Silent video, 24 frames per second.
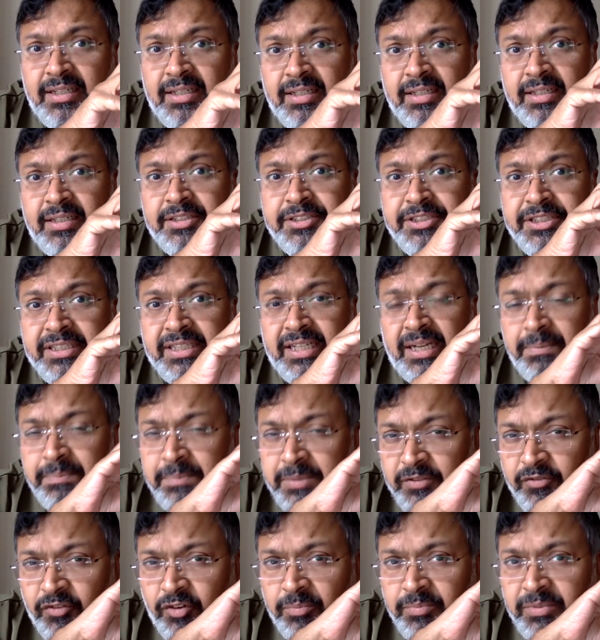She
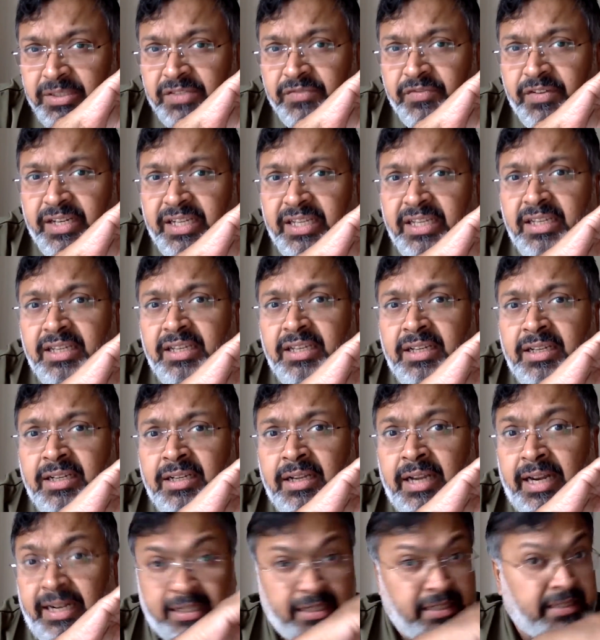comes from this very,
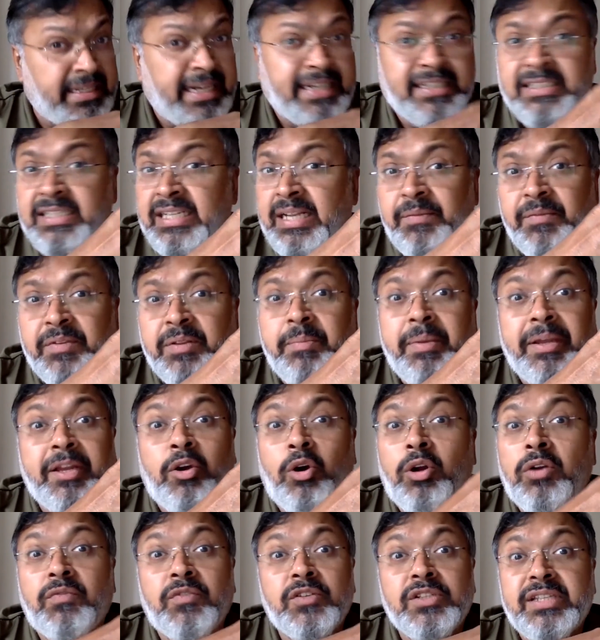that is the time when the
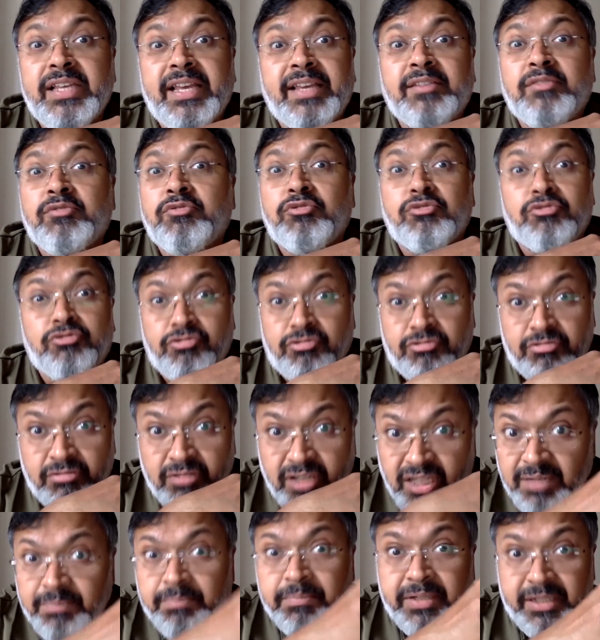Bengal was
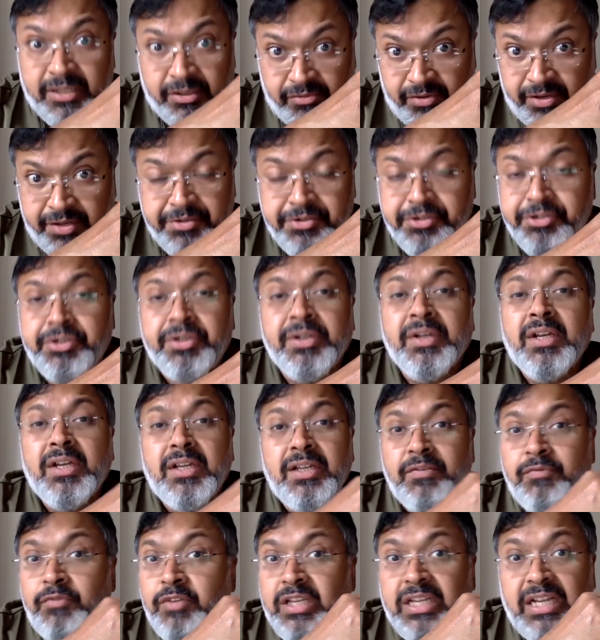extremely rich.
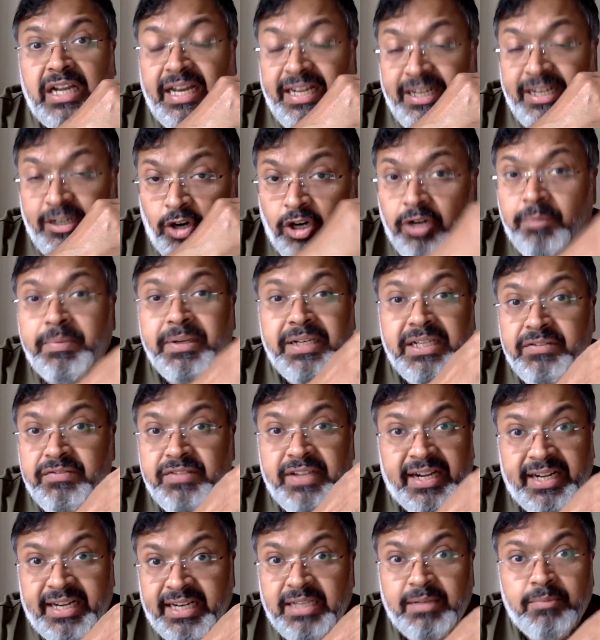We cannot believe
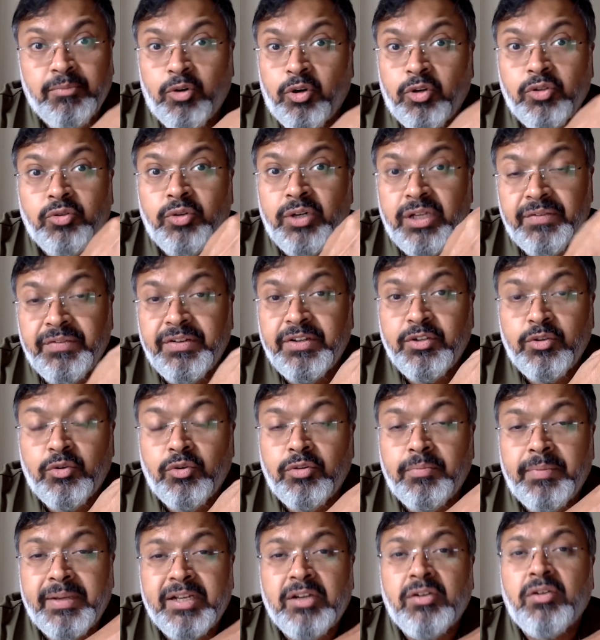that anymore. Today, when you go to
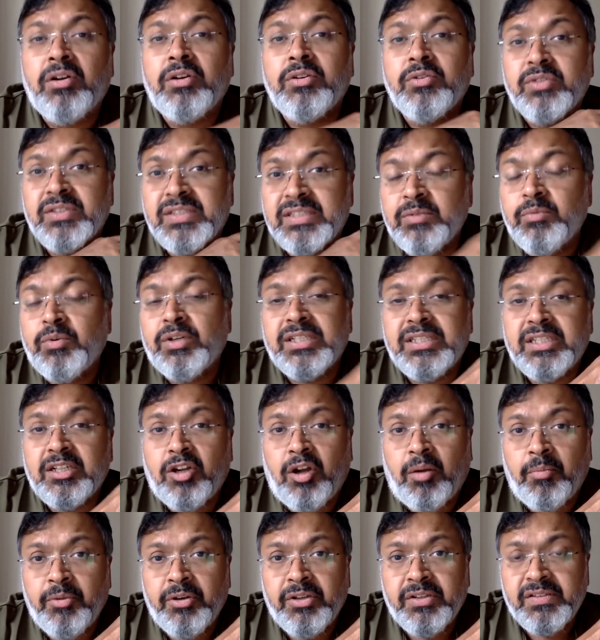Bengal, you see what the
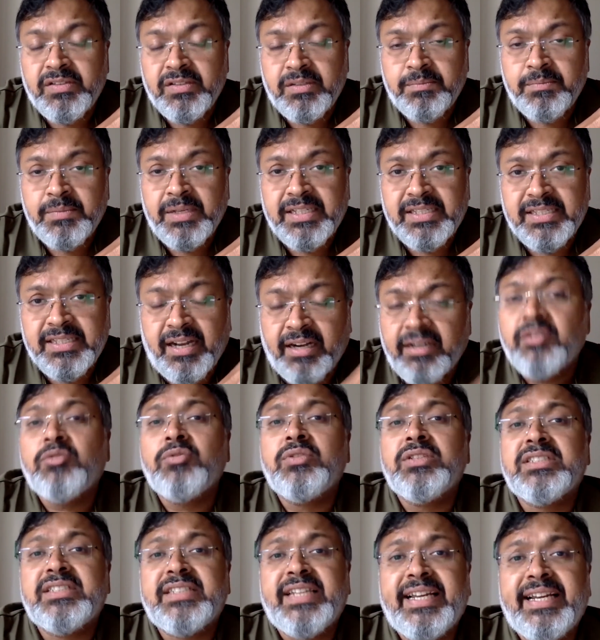communism has done to
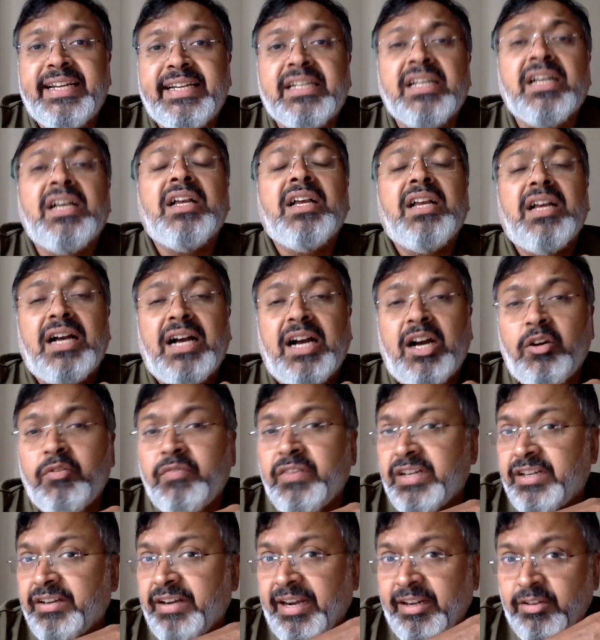the state, how
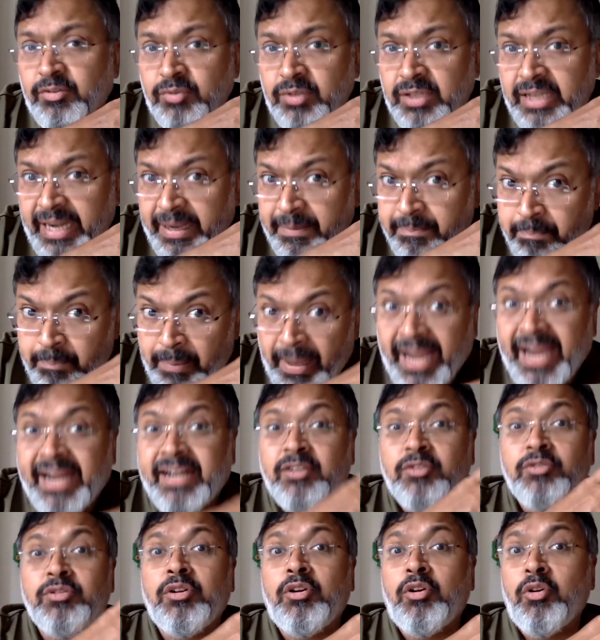we're trying to get
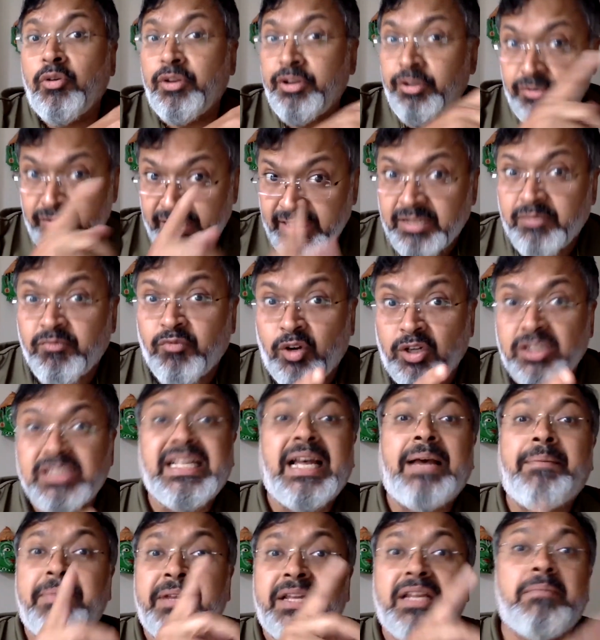back to the glory. You see what's
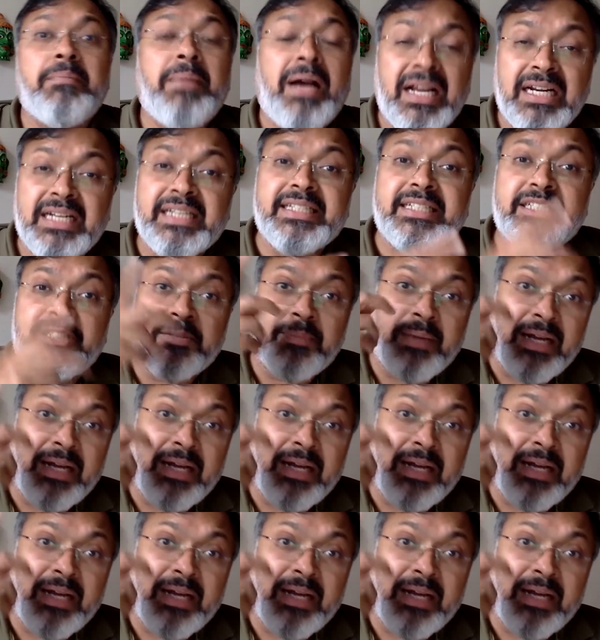happening in Bangladesh.